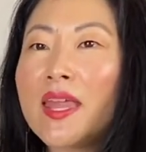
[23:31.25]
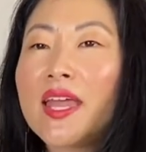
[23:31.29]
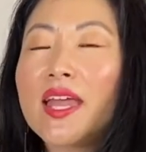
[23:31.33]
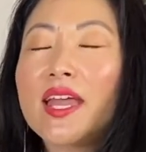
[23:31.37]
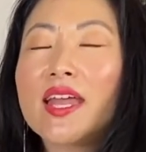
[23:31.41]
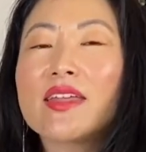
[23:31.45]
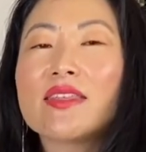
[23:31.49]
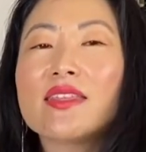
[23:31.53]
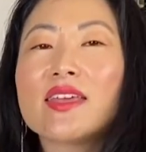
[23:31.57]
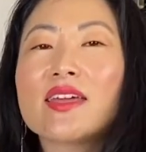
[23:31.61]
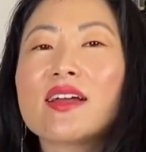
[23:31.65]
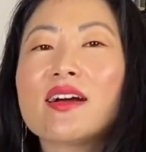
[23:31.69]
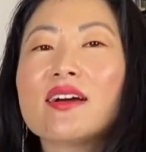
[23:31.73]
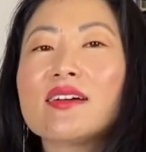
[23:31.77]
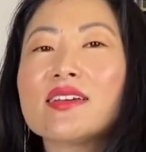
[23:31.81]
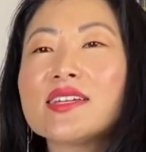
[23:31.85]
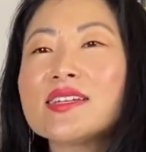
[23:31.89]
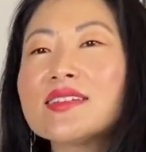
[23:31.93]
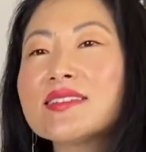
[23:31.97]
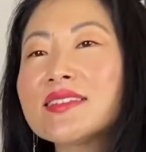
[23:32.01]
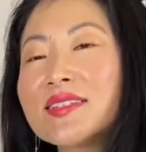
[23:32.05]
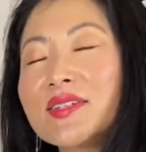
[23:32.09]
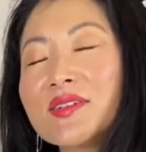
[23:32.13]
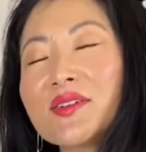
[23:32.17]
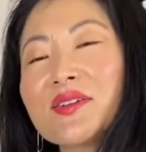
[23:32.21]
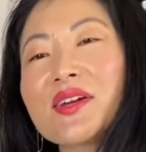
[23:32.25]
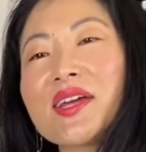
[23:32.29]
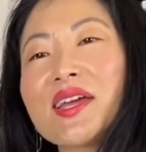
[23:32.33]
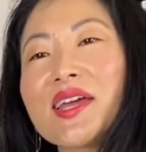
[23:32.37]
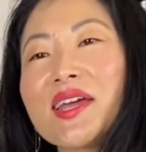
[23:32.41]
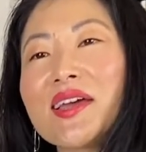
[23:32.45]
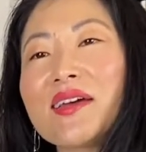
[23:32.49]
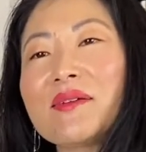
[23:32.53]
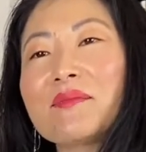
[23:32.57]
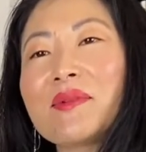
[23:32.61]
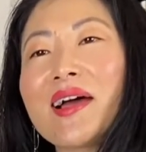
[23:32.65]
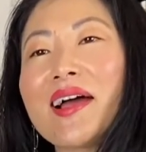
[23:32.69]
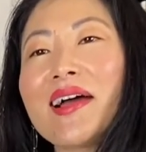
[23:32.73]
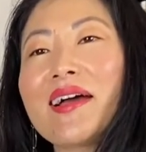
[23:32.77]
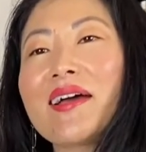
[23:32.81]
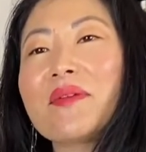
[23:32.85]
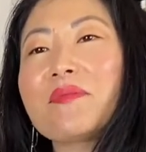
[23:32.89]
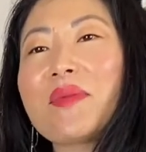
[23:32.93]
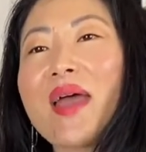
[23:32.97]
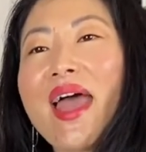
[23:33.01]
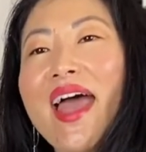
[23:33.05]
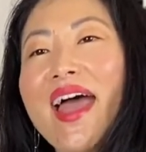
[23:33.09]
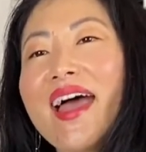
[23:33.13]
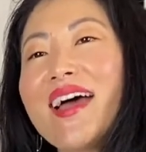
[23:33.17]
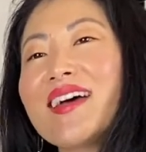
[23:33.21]
And then on Instagram,
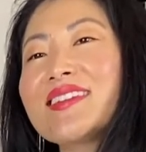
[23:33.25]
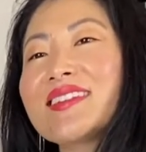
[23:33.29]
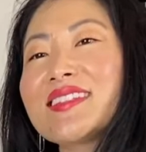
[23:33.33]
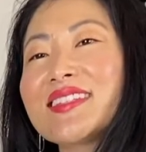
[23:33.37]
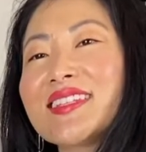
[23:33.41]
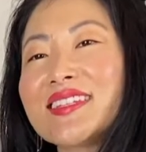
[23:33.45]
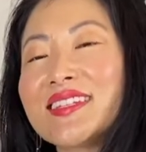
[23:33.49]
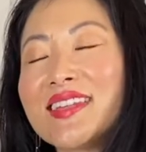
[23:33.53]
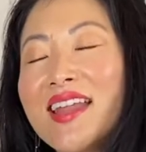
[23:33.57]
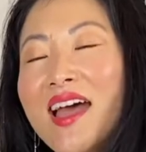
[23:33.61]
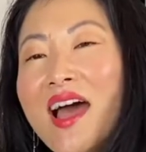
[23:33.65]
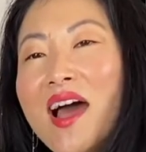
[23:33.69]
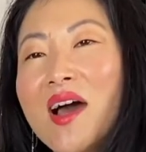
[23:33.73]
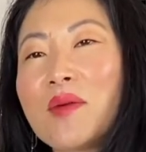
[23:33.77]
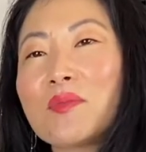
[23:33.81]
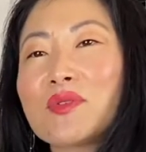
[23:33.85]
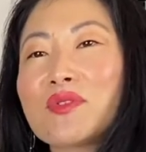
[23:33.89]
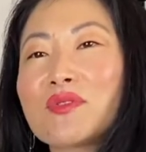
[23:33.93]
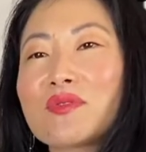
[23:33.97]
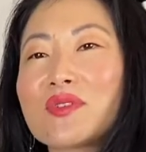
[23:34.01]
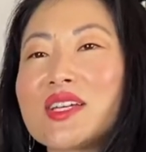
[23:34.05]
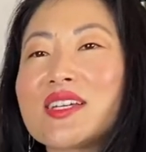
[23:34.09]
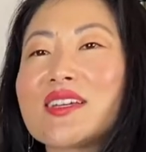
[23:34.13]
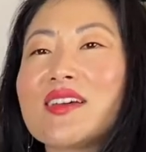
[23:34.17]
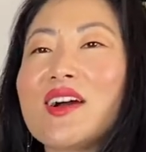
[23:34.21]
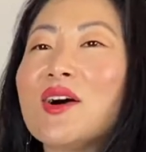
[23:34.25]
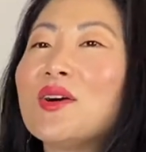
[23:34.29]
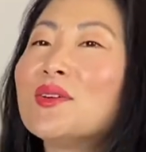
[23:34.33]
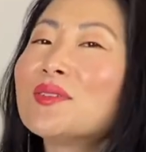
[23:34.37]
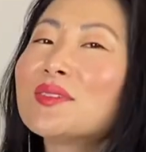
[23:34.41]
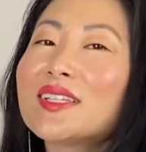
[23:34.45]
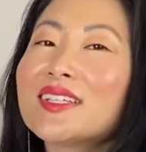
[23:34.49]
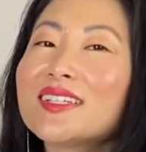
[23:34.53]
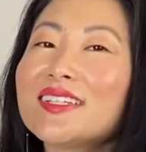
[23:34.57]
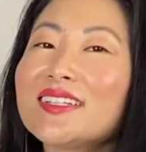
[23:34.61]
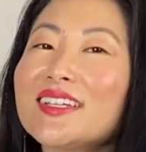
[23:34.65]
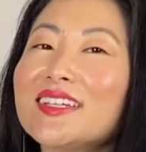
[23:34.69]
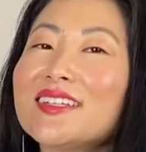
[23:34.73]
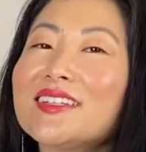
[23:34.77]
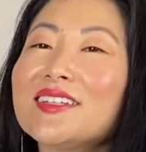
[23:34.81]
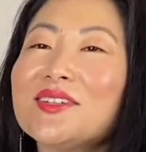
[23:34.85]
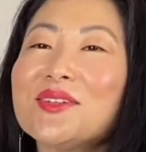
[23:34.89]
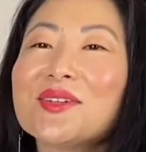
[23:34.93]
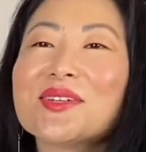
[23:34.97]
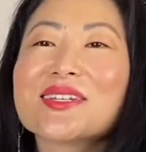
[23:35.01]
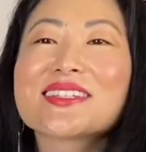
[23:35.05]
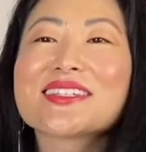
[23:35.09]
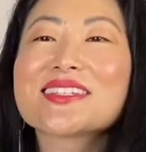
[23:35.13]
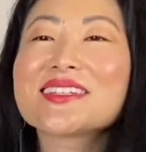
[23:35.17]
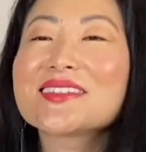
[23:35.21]
I'm at SunAH Marie only, and then you
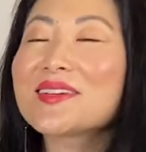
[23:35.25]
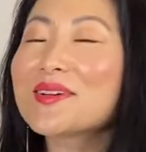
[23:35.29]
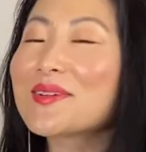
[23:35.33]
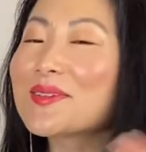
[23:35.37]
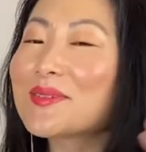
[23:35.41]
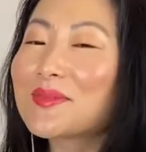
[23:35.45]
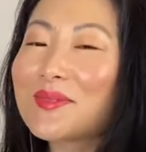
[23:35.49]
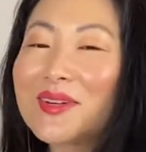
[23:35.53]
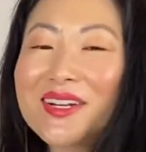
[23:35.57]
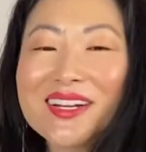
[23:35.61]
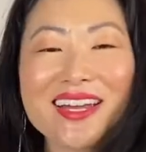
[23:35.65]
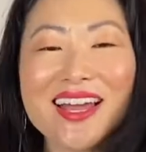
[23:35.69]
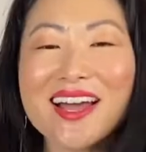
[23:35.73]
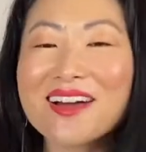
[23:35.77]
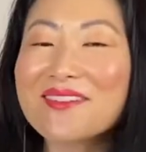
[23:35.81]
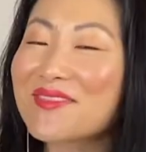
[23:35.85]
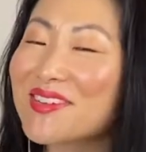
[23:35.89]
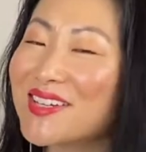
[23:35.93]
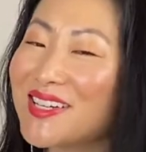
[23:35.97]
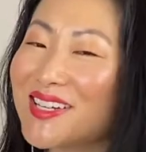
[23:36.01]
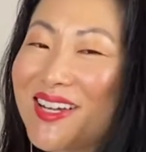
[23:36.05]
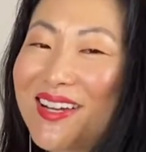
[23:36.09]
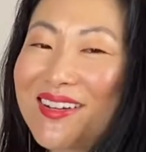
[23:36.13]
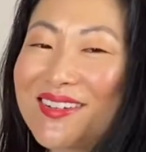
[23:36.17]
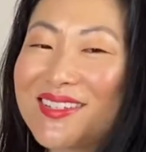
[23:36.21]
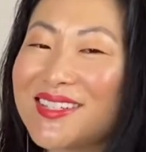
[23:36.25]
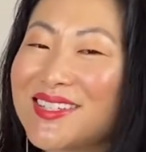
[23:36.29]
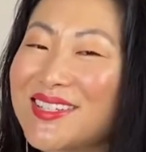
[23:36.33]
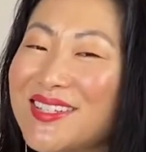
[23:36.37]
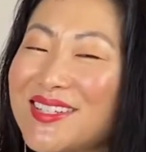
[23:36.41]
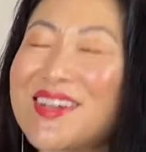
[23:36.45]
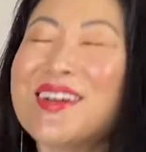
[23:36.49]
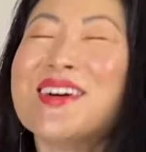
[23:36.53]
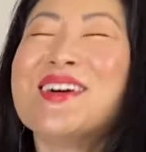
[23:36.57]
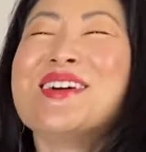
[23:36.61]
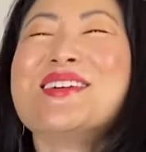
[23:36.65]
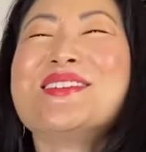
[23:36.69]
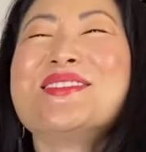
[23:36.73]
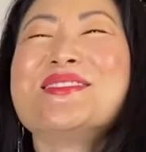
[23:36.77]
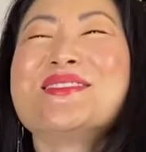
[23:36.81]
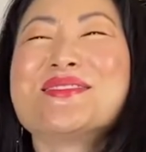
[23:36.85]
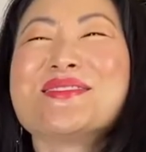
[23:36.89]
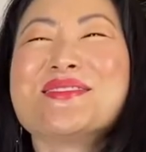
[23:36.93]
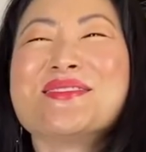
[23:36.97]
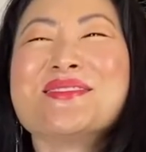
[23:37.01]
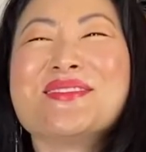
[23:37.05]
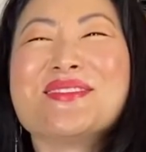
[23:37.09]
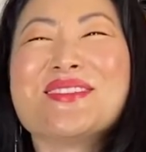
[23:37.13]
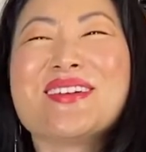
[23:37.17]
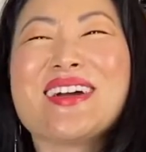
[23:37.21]
can see those workout videos
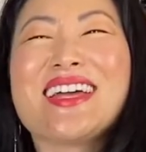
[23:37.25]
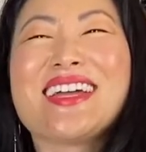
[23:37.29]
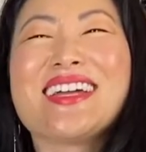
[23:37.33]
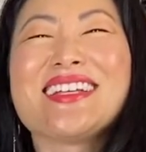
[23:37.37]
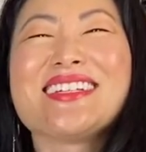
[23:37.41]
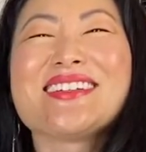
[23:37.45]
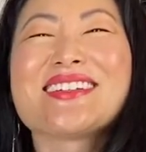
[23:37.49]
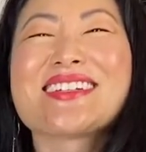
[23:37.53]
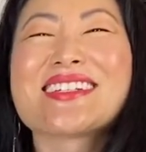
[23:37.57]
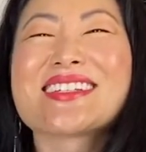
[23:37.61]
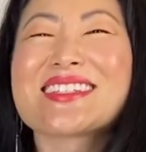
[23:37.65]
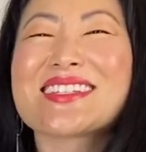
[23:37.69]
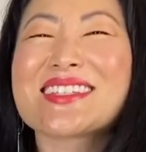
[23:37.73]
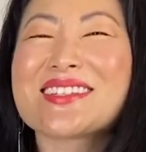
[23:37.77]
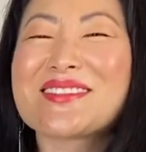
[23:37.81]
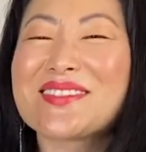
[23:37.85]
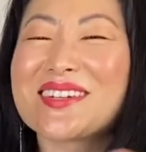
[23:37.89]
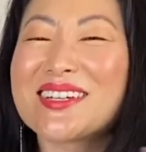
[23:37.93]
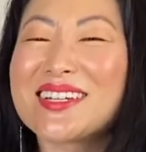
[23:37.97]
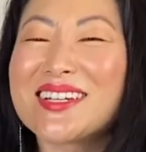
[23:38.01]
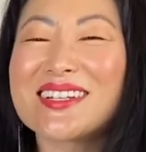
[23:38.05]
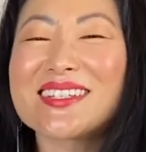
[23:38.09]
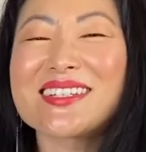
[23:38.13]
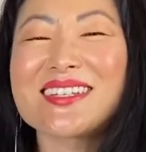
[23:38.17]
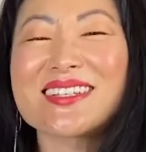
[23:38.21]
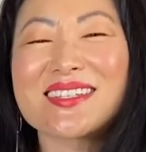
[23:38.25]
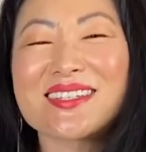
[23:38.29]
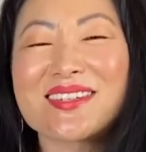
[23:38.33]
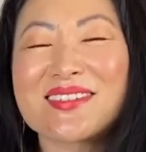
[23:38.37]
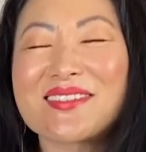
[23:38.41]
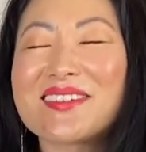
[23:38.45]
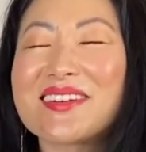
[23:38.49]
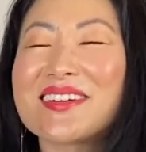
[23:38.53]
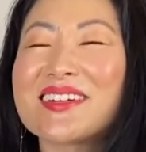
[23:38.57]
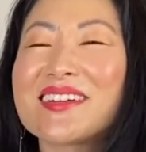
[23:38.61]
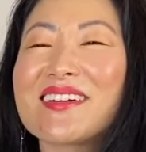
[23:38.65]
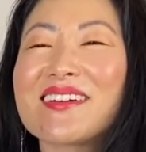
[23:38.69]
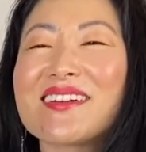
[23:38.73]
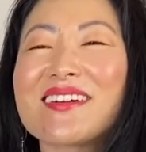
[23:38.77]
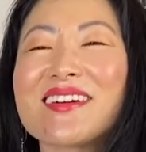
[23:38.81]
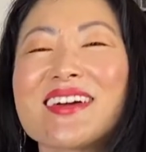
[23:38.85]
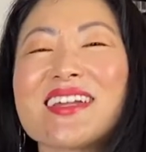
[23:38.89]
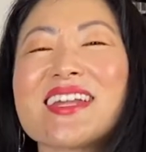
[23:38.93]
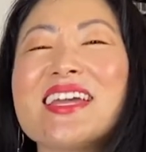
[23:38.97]
too, and you can see what else is going on